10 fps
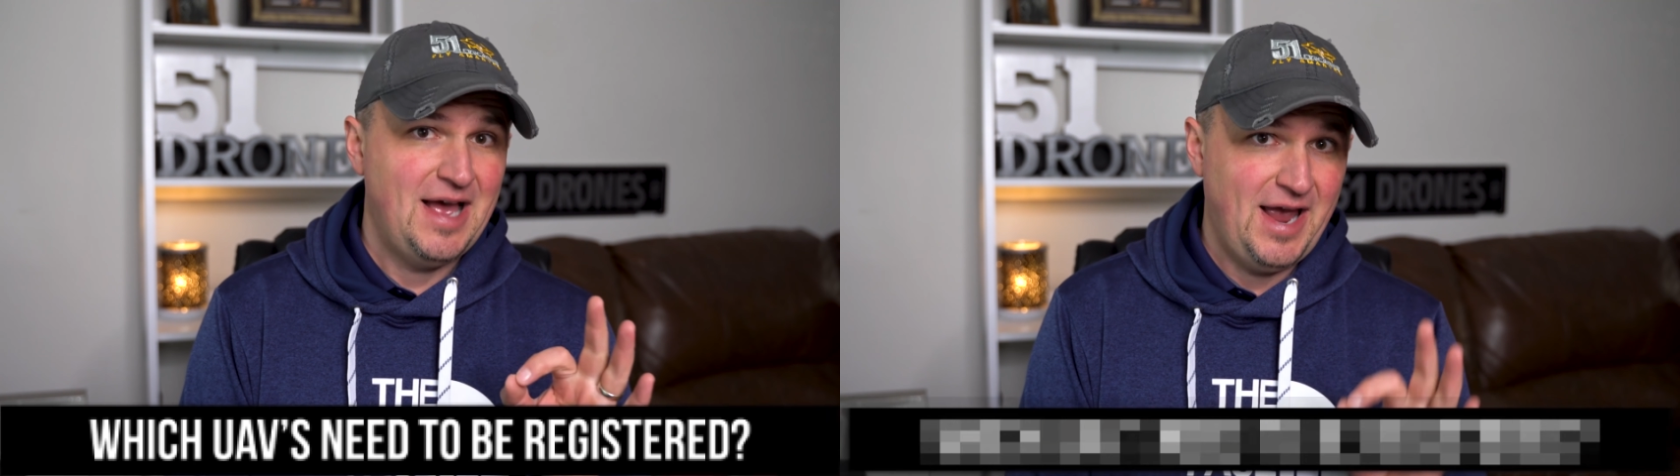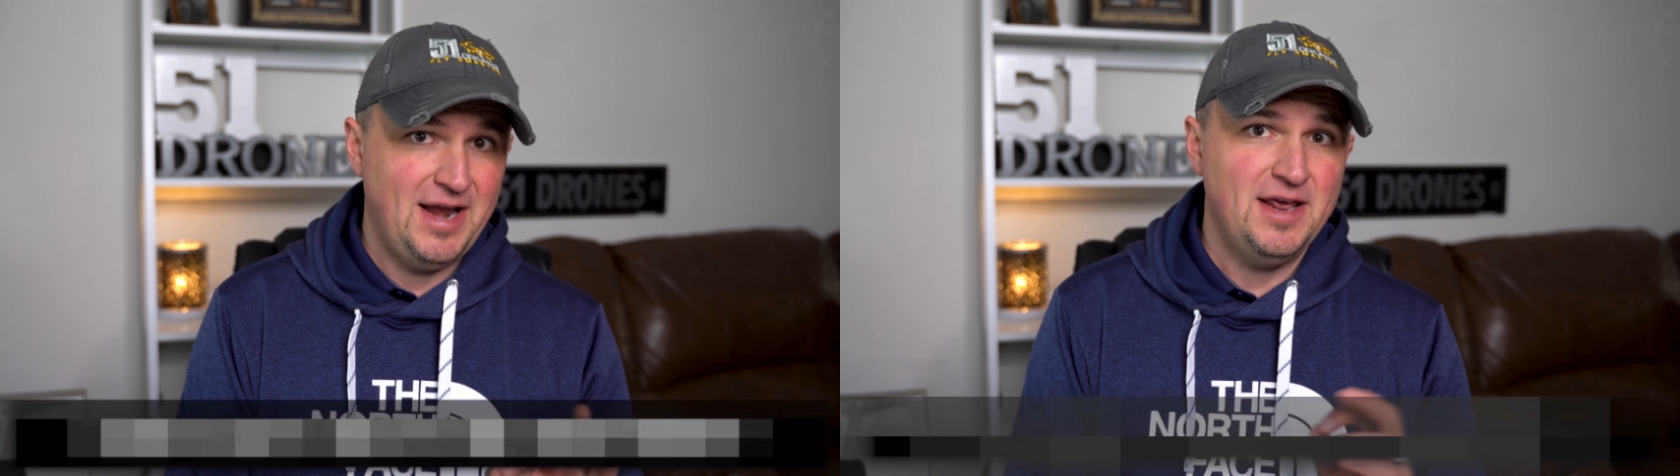
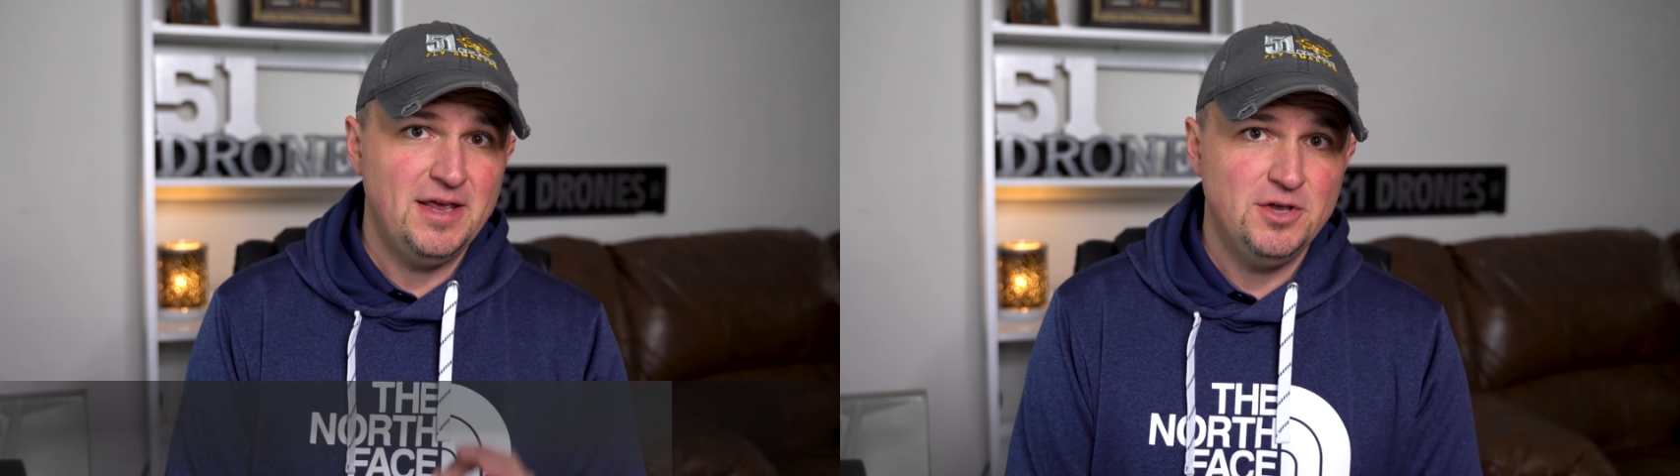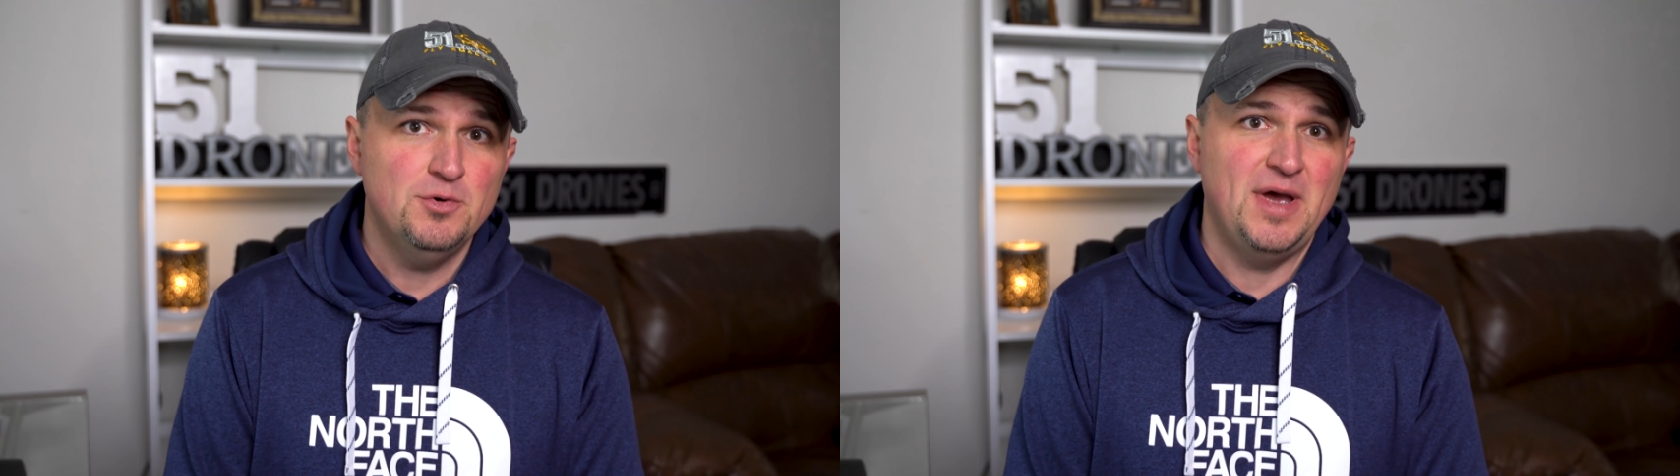
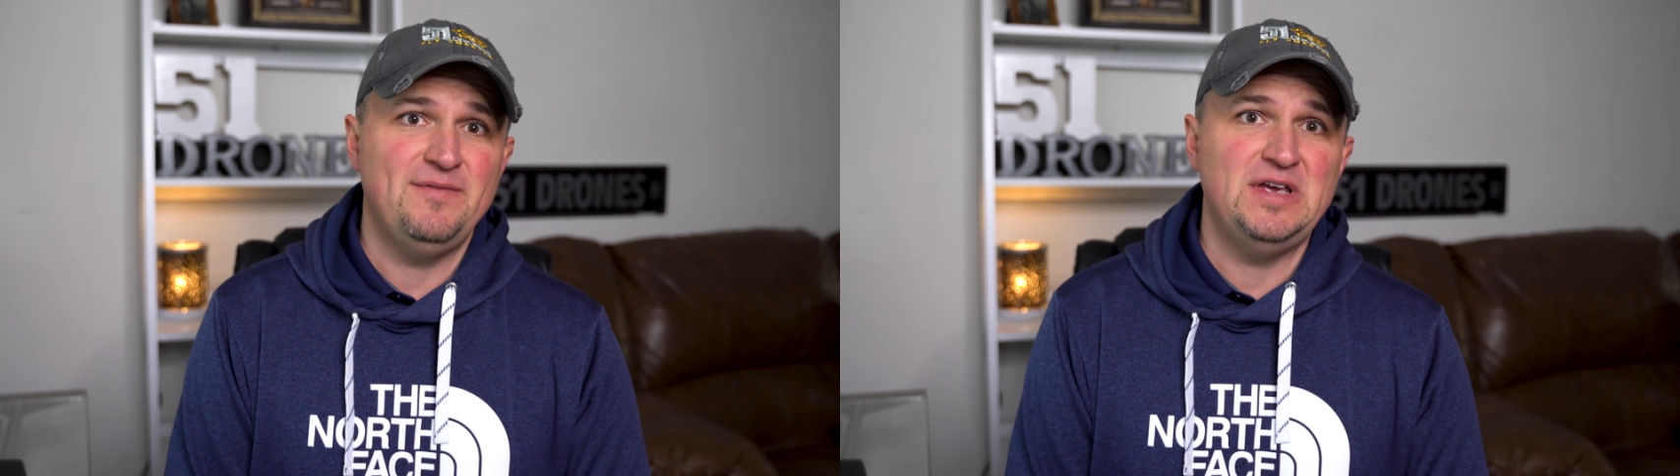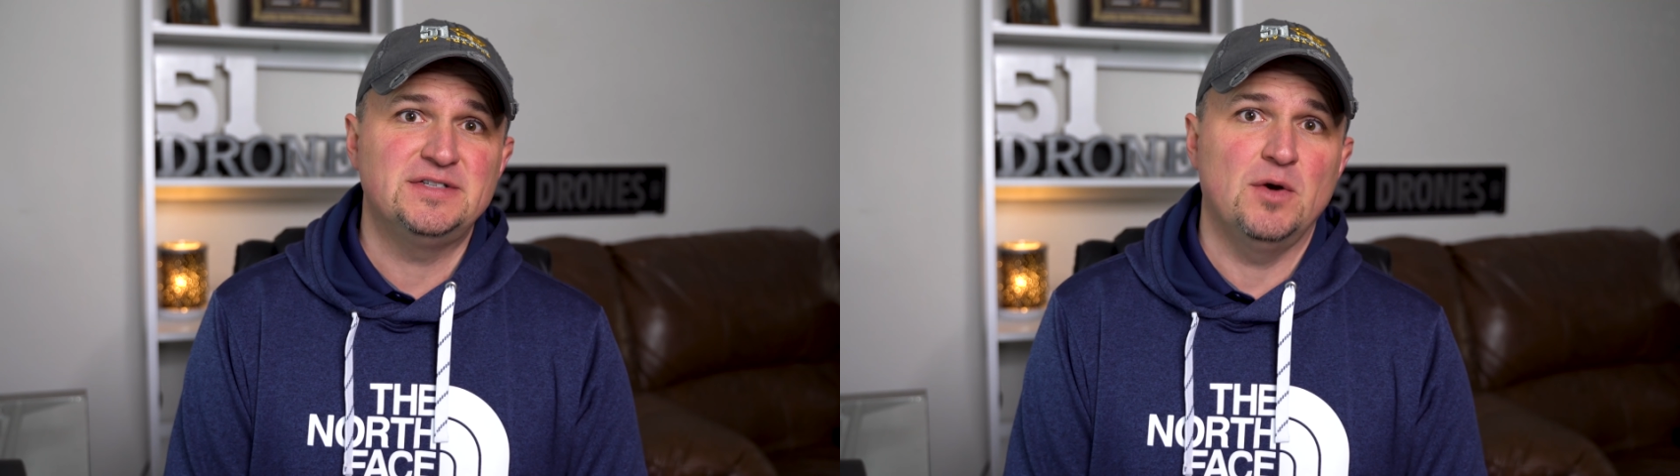Any
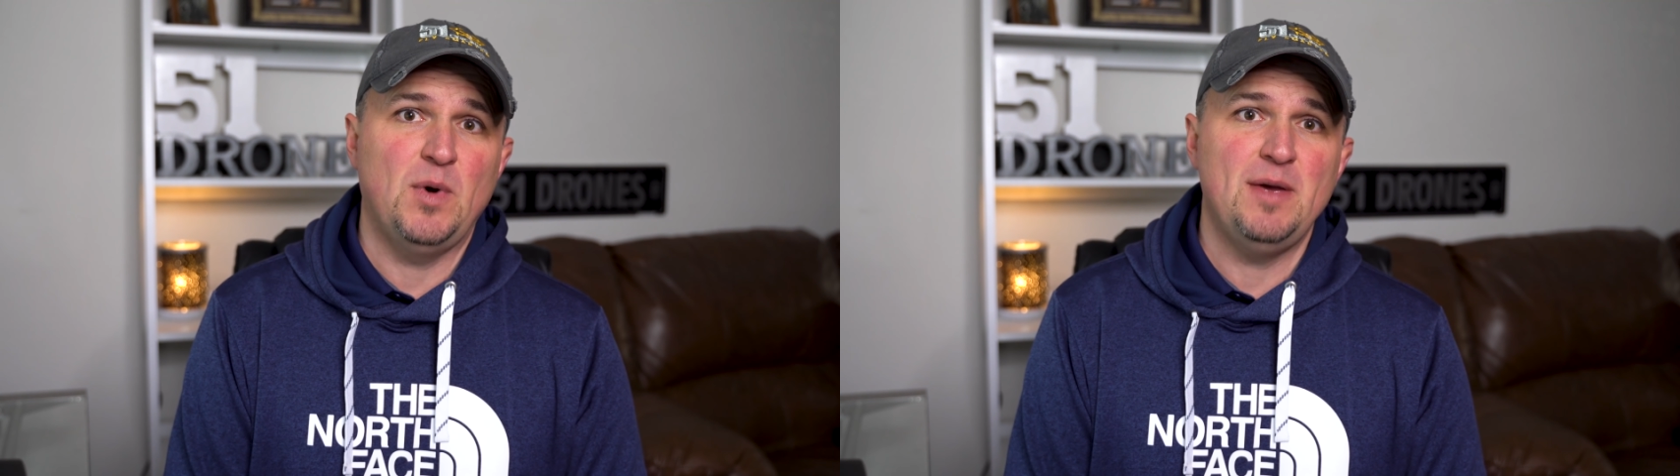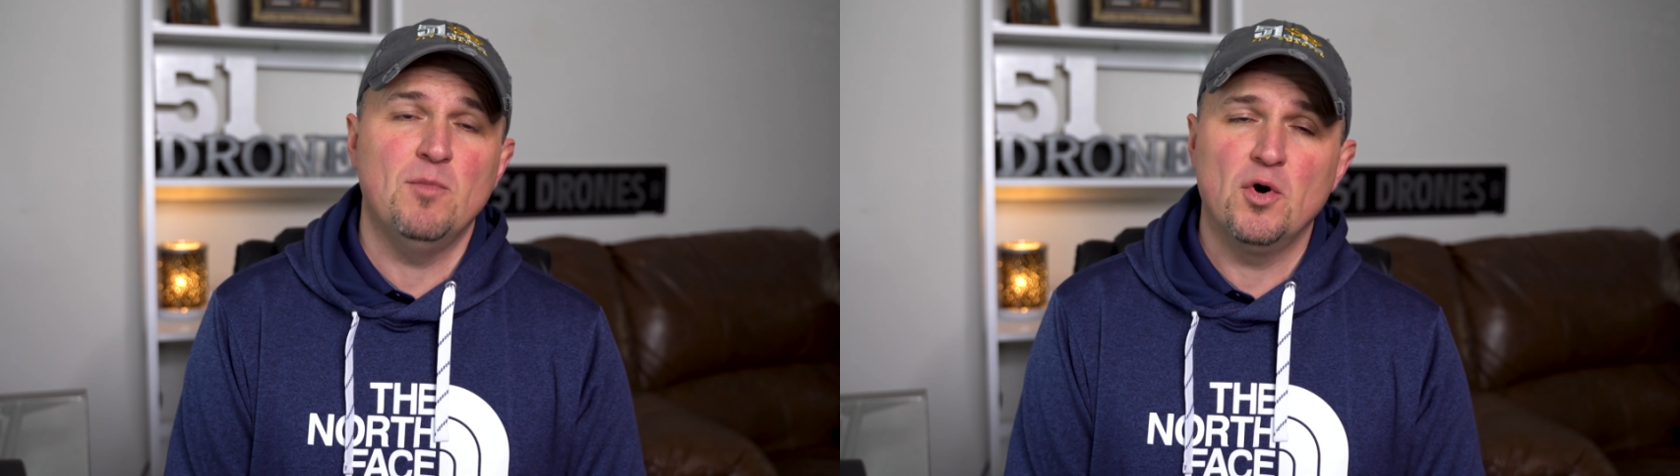UAVs that
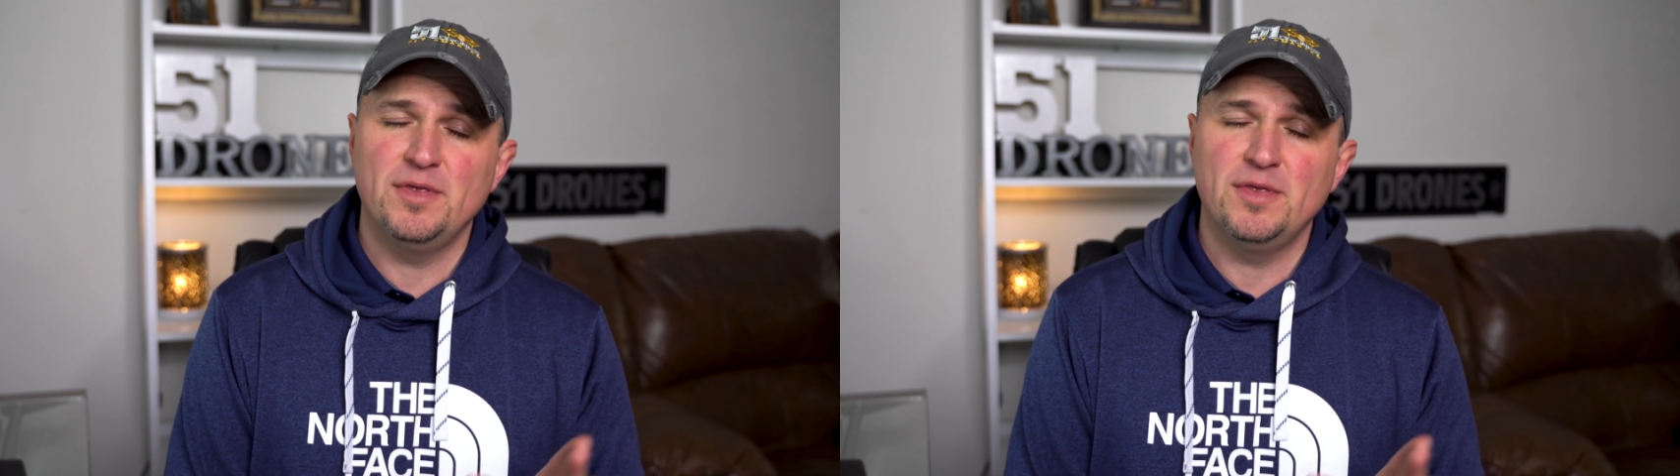weigh more